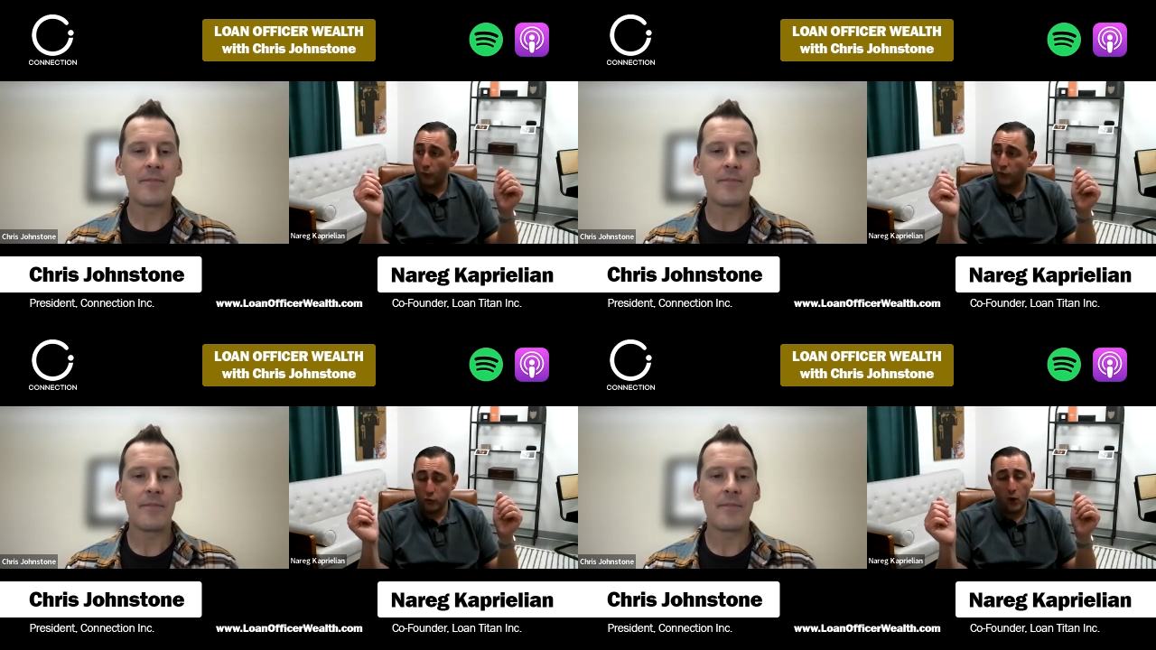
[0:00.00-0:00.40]

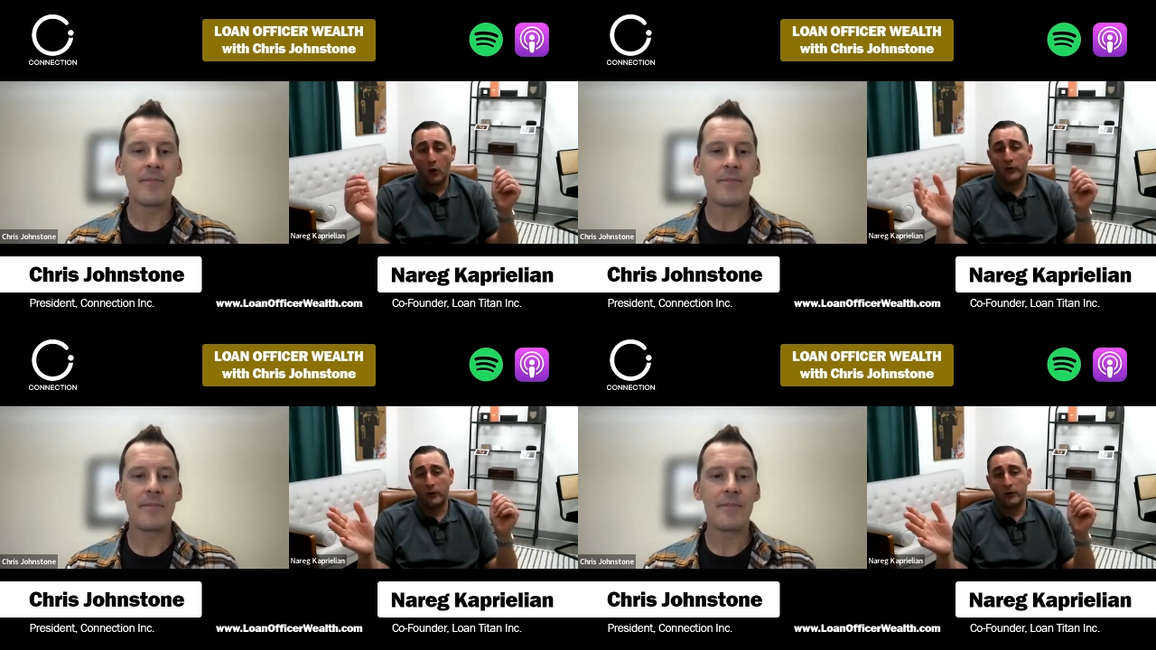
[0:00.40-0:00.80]
Speaker 1: forward you an
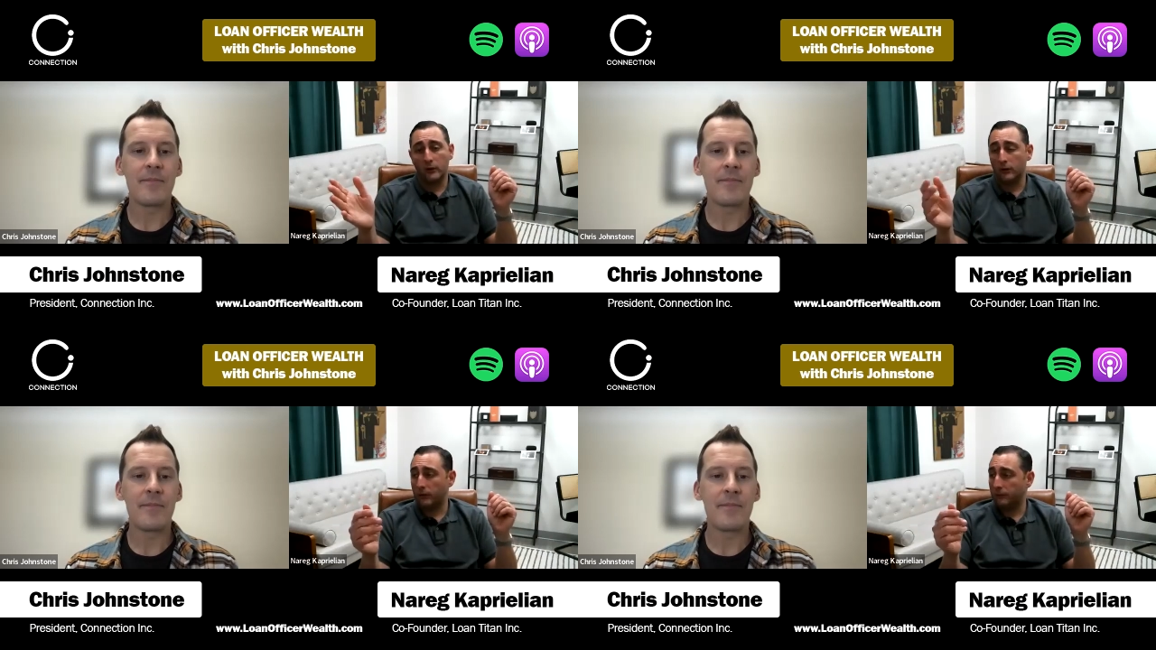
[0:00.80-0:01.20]

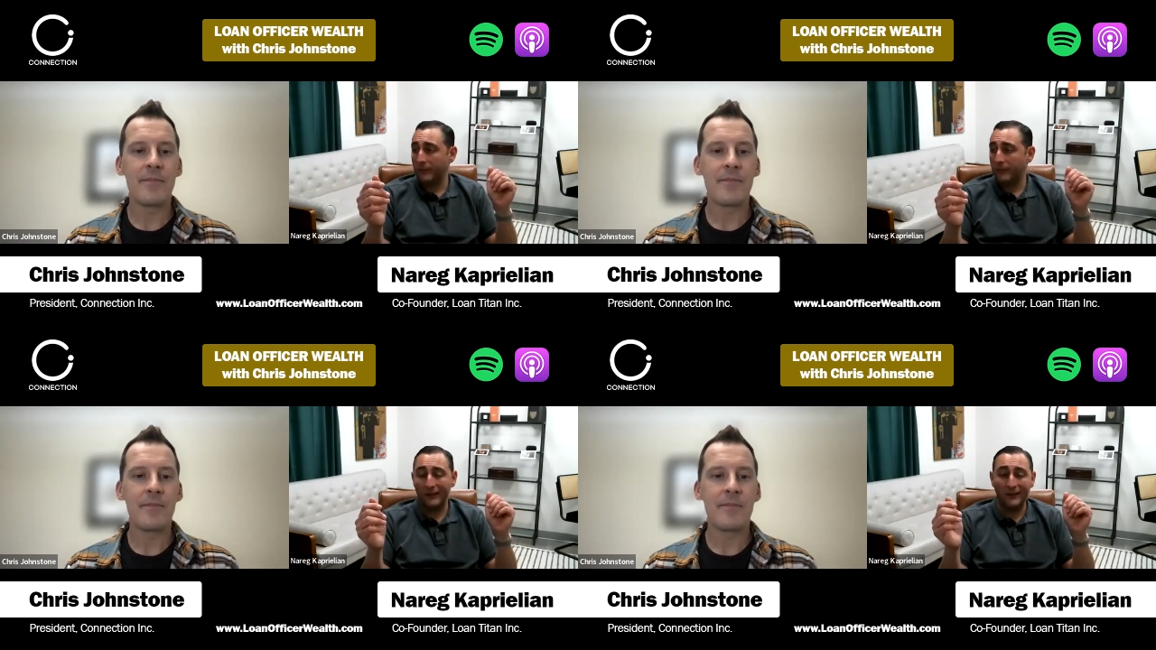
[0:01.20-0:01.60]
article or
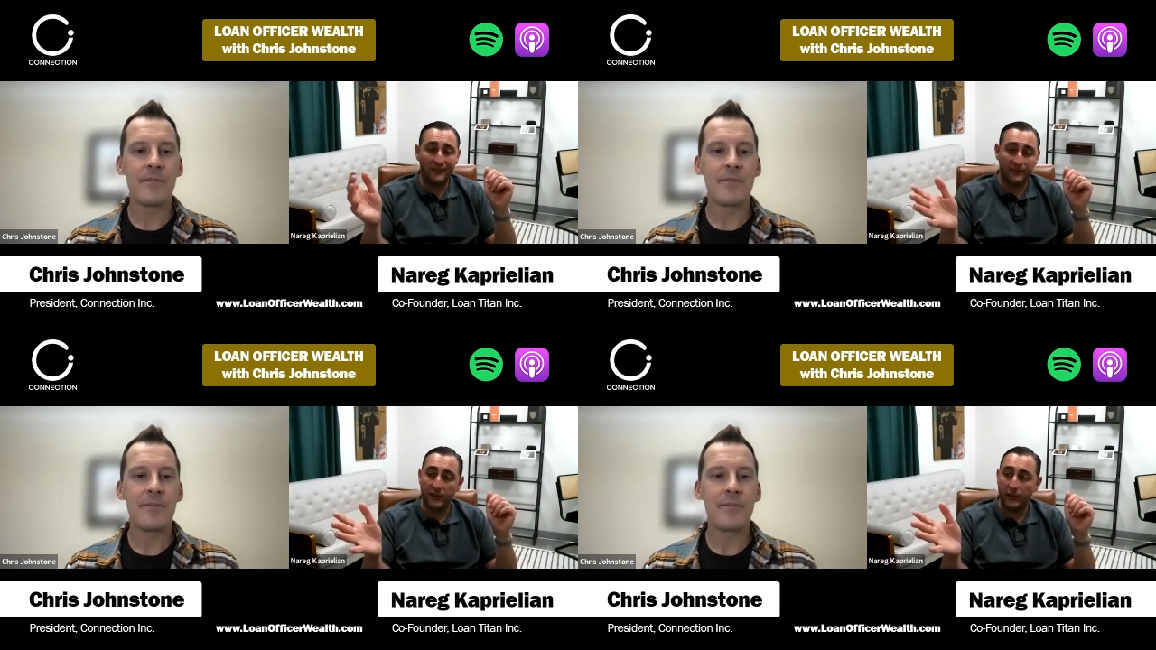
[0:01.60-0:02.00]
a
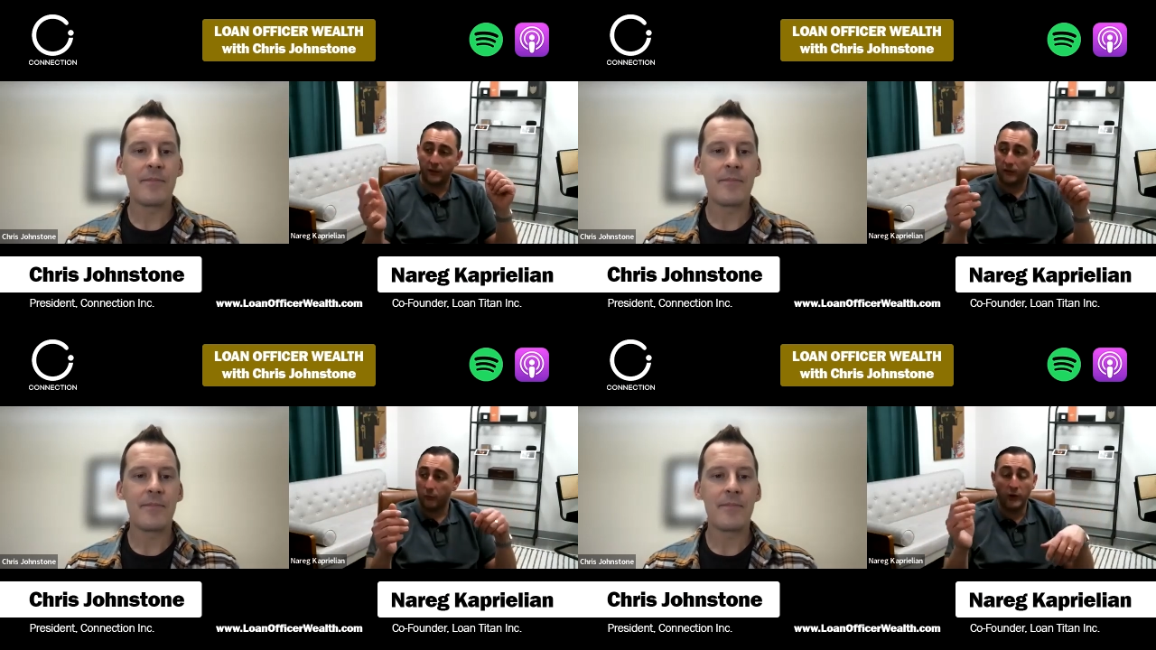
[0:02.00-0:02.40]

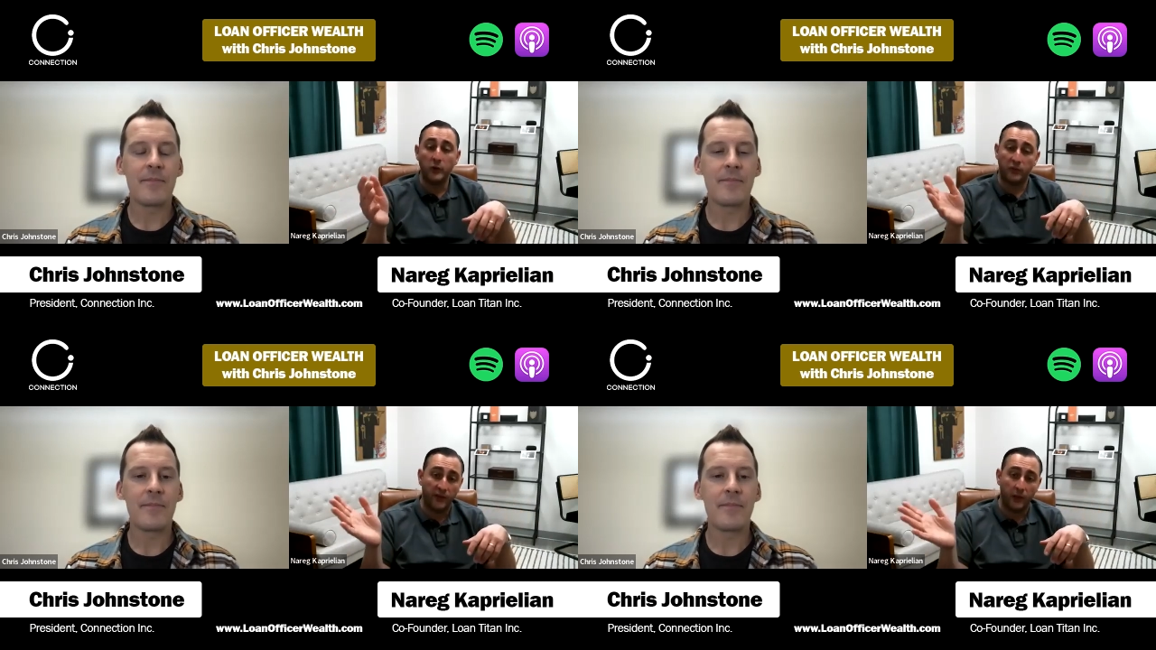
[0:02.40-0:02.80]
listing or what
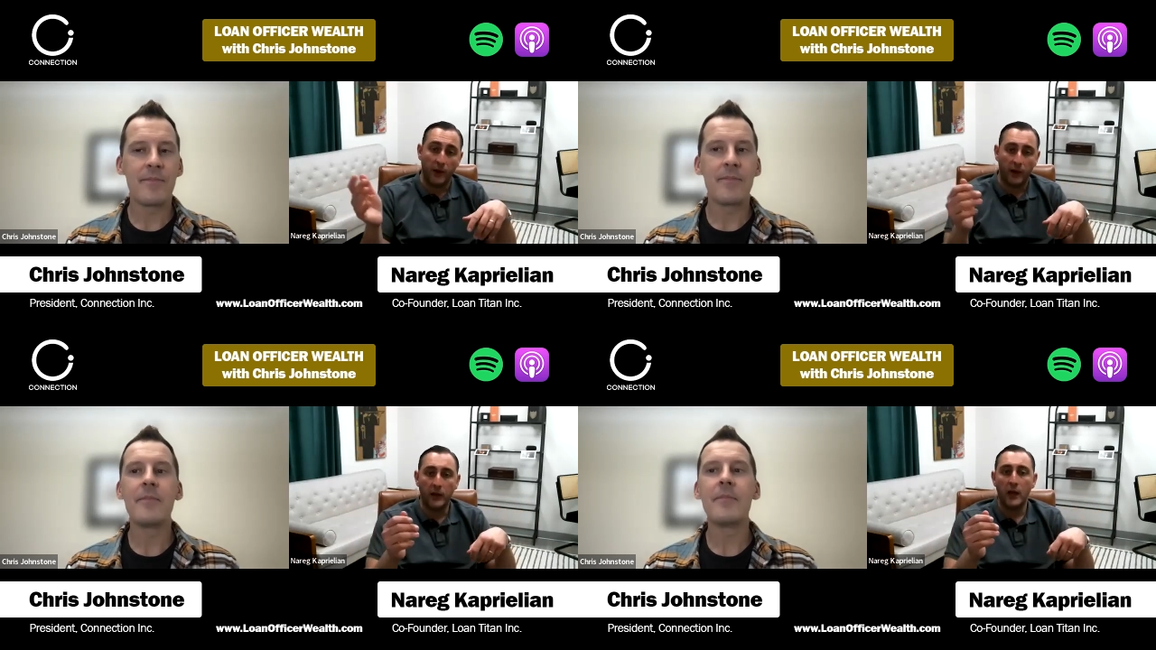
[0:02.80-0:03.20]
do you think
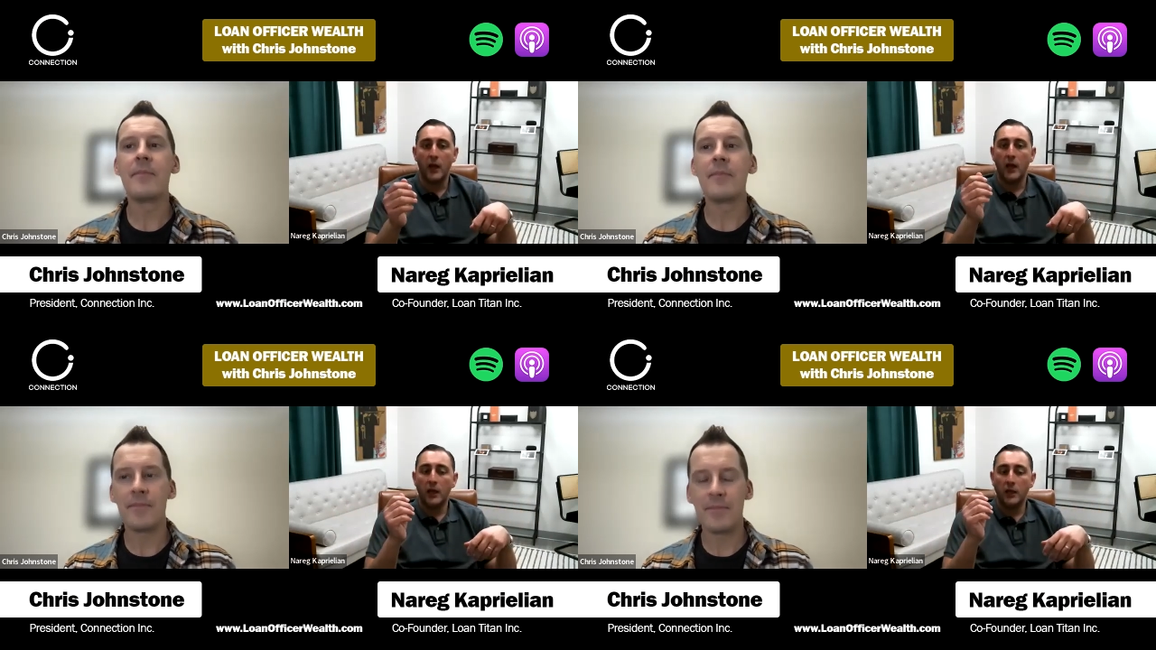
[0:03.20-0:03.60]
about it,
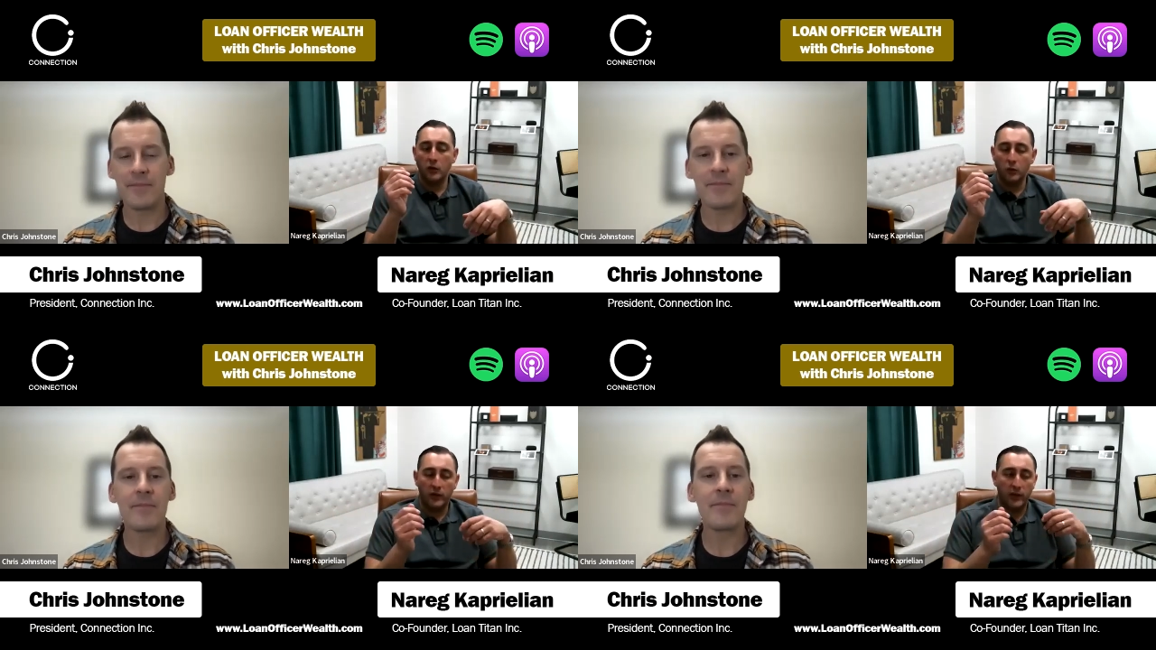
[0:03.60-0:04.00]

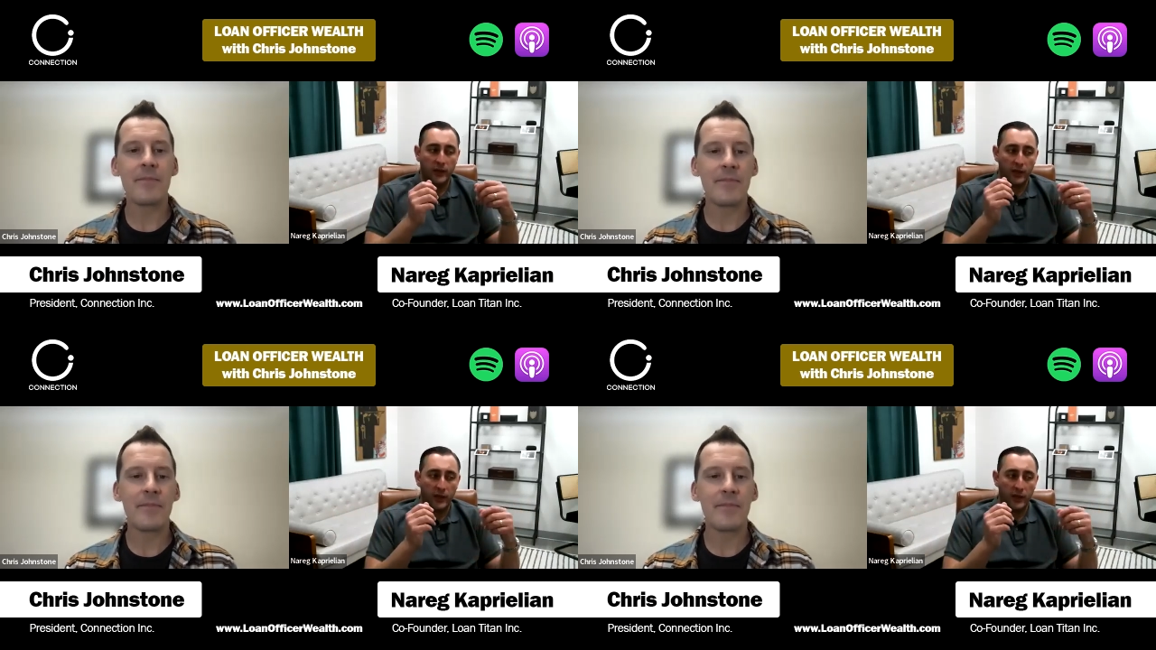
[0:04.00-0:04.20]
you